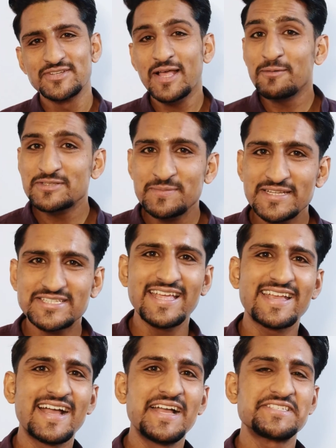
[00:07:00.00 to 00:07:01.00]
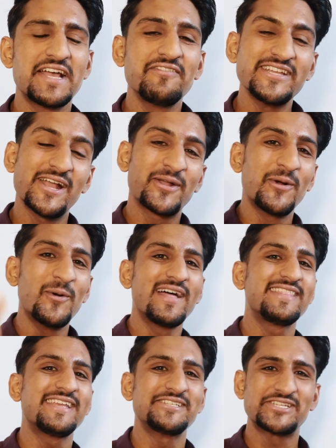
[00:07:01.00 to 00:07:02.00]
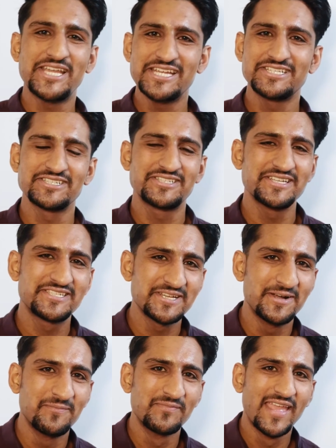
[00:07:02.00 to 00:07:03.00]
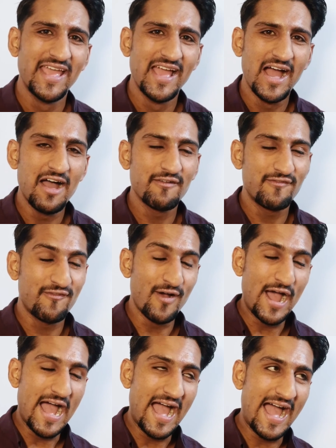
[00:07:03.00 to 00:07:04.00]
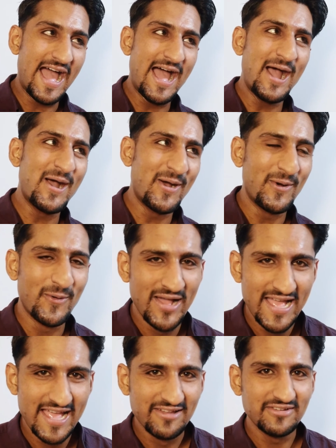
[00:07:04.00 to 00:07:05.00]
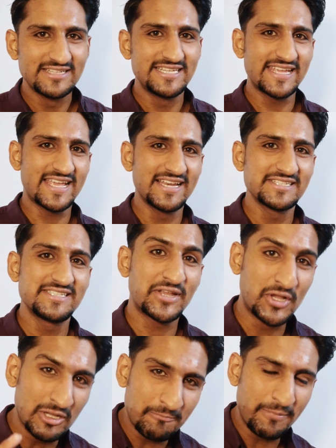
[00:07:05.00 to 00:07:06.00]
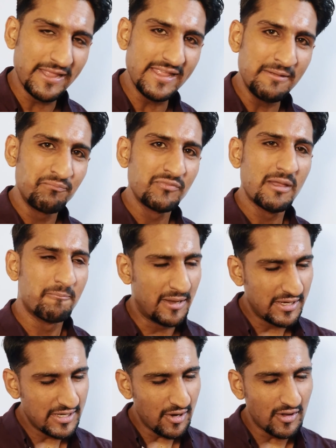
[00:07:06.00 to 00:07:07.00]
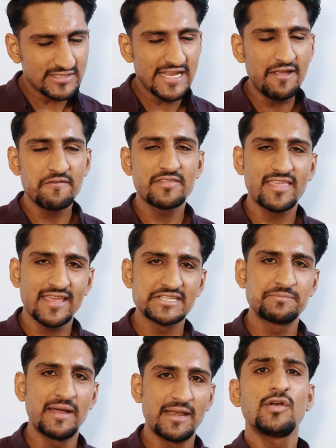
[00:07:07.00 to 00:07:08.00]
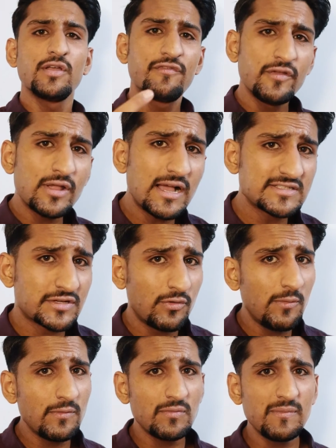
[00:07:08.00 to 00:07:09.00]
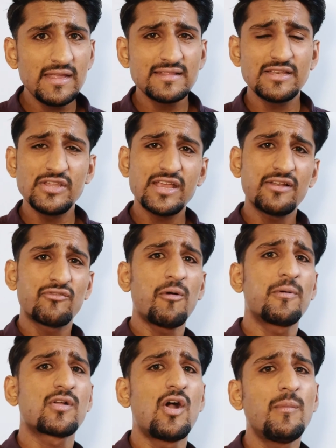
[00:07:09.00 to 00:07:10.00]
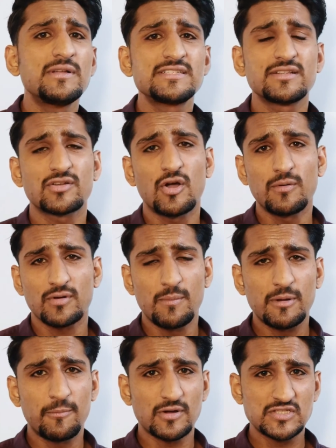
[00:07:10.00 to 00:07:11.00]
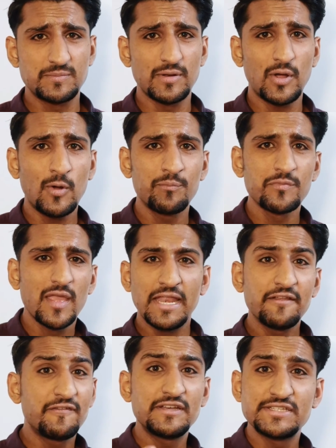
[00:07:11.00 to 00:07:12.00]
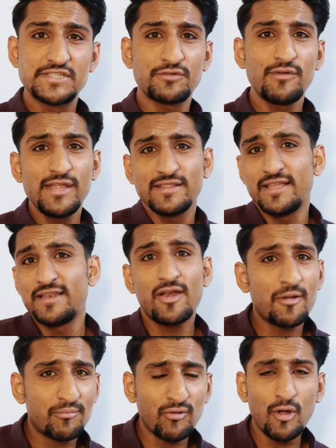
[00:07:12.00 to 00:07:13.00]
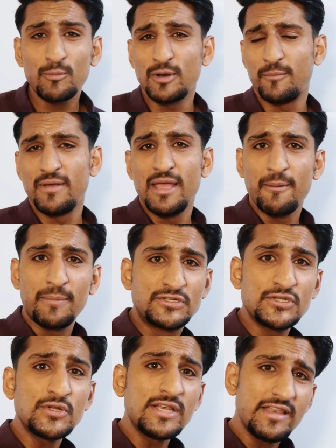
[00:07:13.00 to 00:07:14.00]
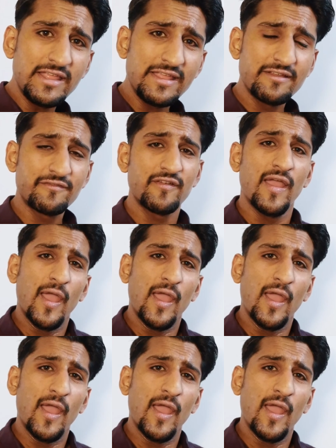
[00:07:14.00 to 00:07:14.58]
So that was me today, guys, having a go at the educational system of how ridiculous it could be, but not everything is bad. So if you guys agree with me, then you can drop a comment in the comment box below, and if you disagree, then not a problem, but do leave